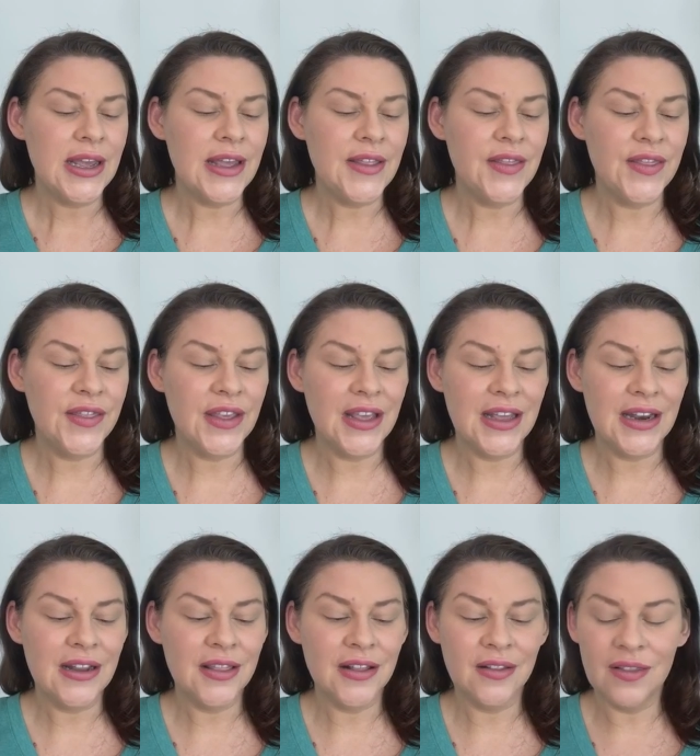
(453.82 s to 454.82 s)
And
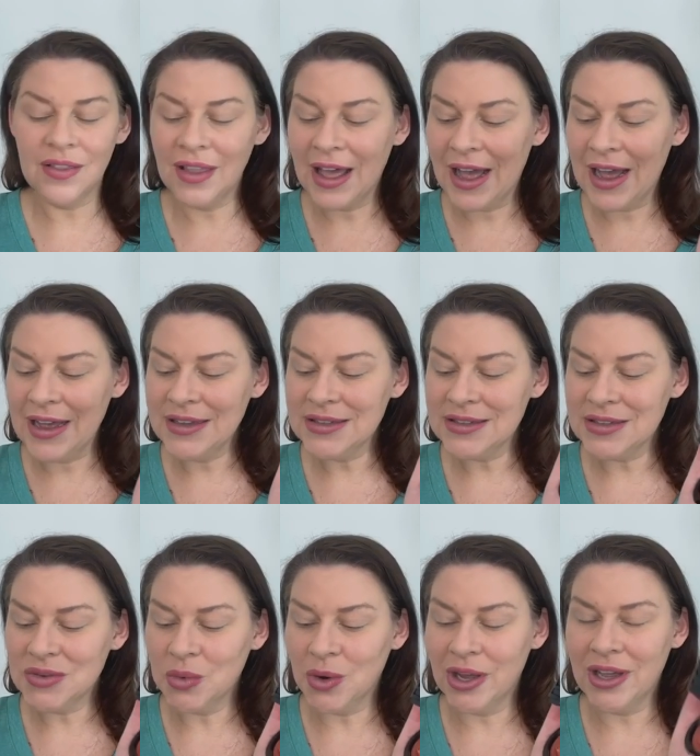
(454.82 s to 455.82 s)
then the last
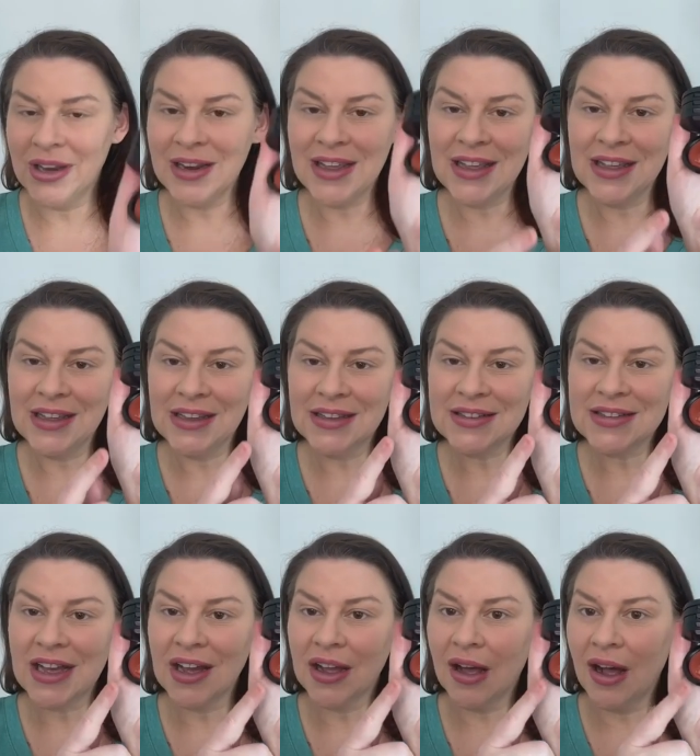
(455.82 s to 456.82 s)
one is
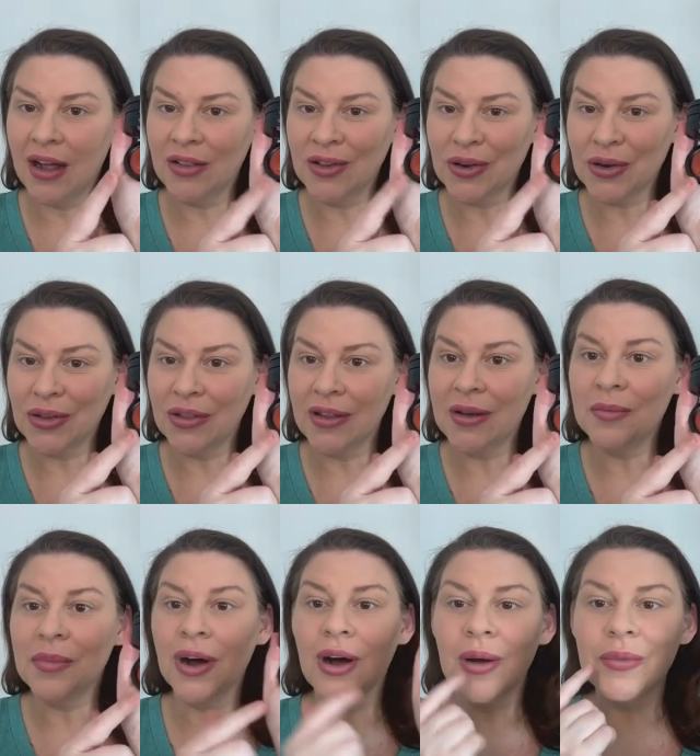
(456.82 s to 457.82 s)
a colored lip
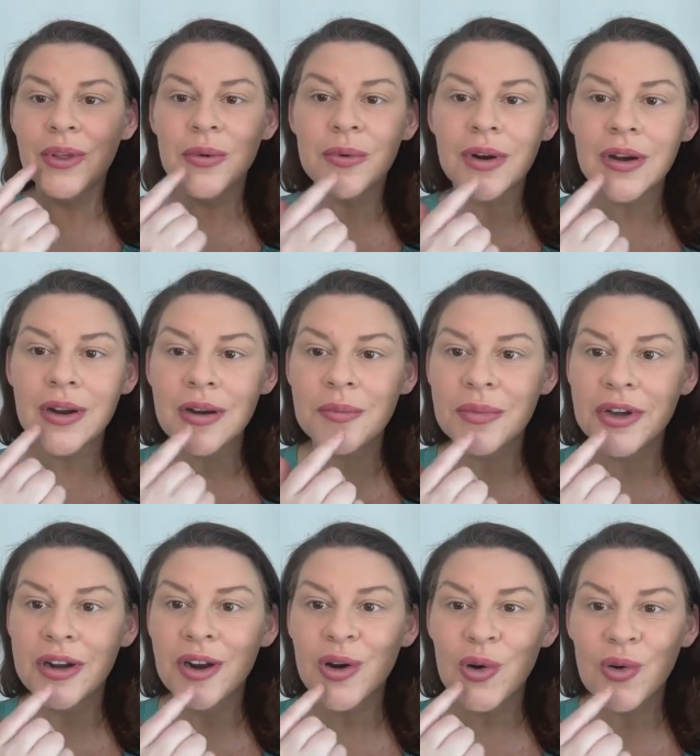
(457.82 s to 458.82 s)
balm that we're gonna put
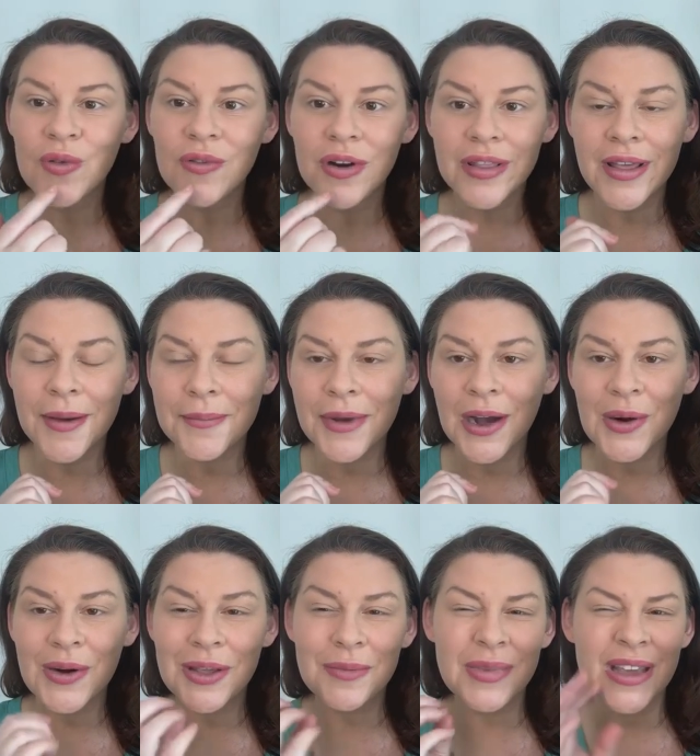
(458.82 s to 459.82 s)
over that
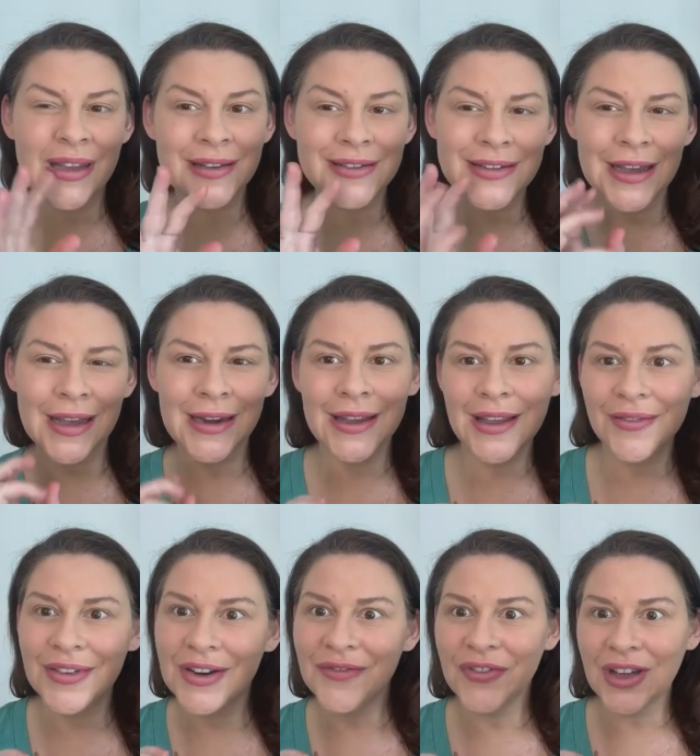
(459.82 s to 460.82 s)
pouty pink to kind of give
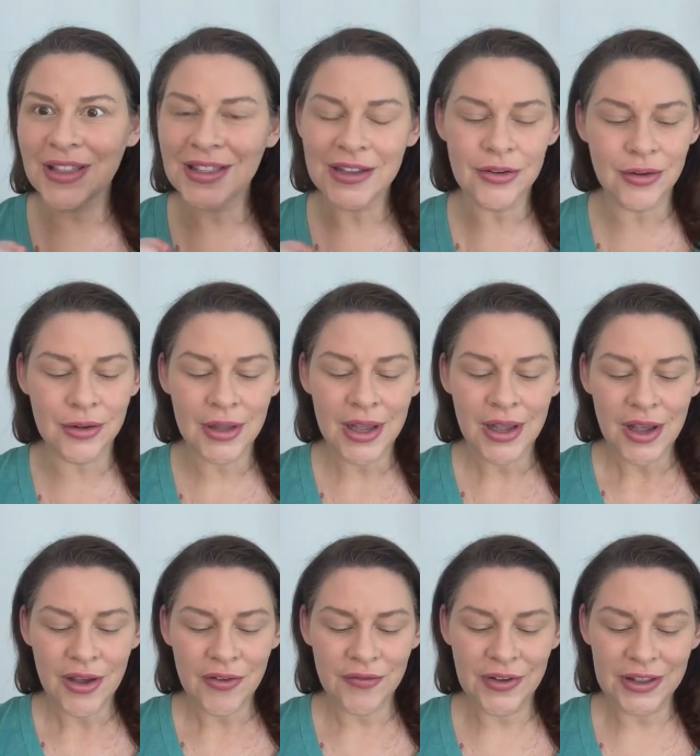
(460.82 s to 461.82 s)
it a fun little,
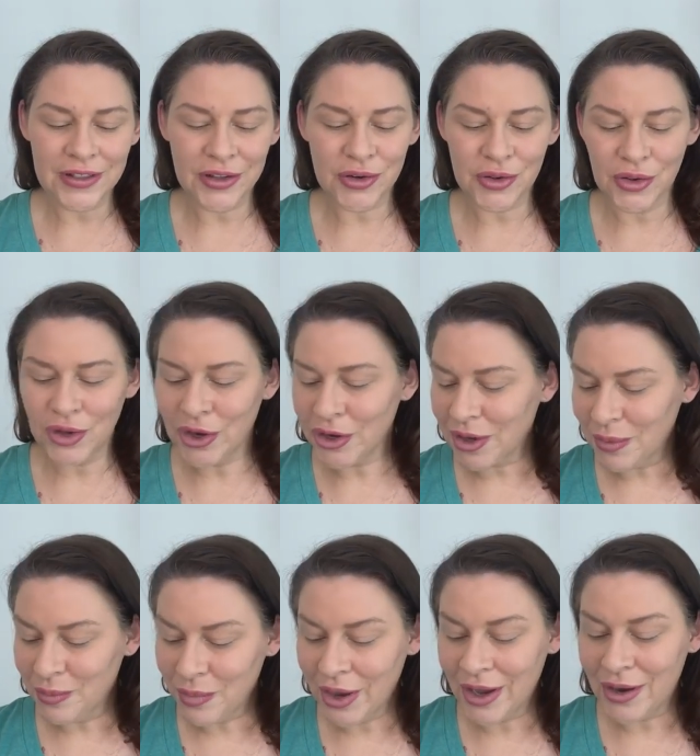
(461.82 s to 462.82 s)
fun little look.
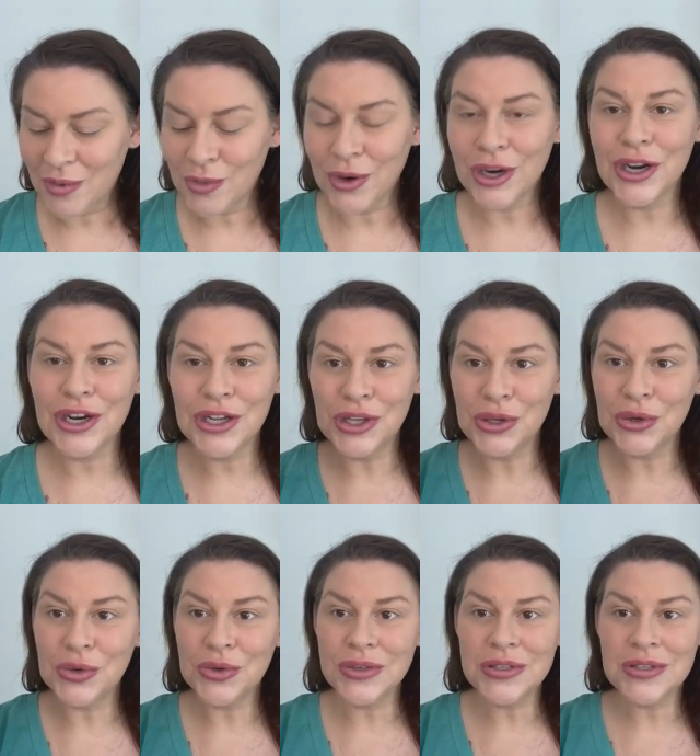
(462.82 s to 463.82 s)
But we're gonna
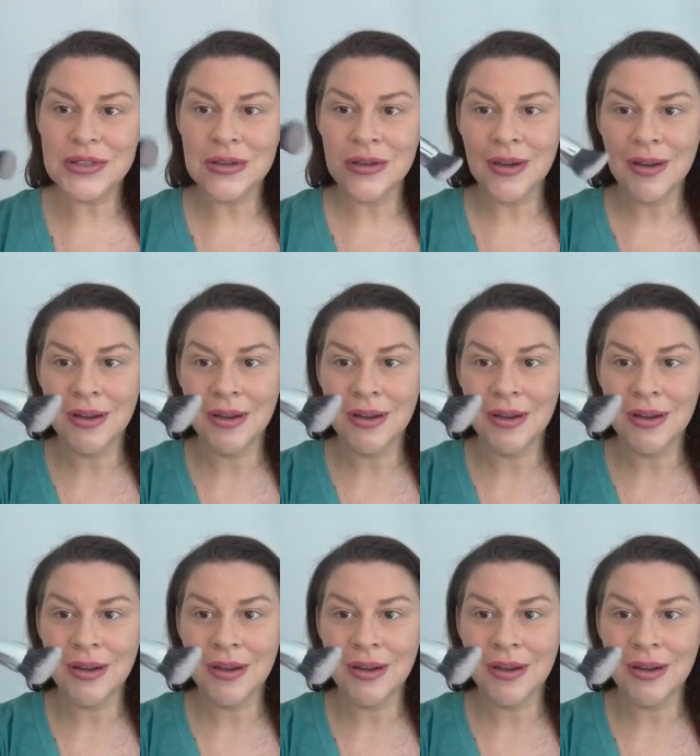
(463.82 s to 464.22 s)
use